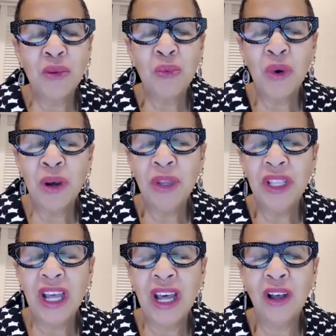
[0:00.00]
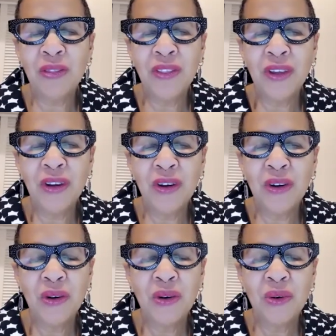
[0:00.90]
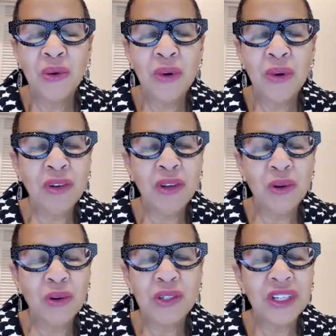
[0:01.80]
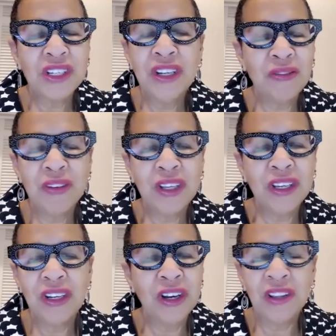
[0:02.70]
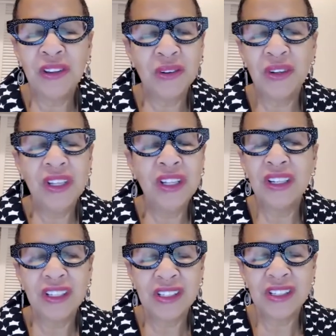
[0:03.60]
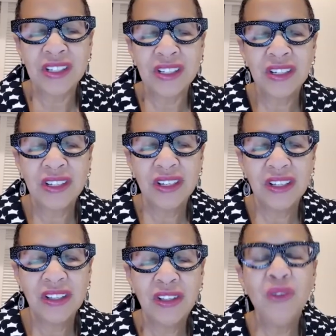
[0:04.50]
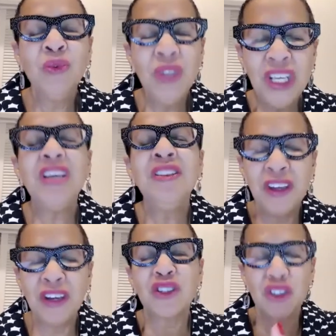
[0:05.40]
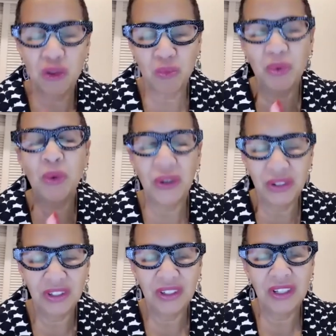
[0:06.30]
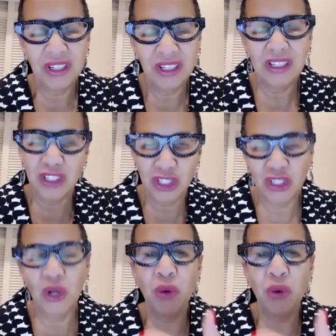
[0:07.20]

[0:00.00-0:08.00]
woman out there, whoever your significant other is, you need their support. It's so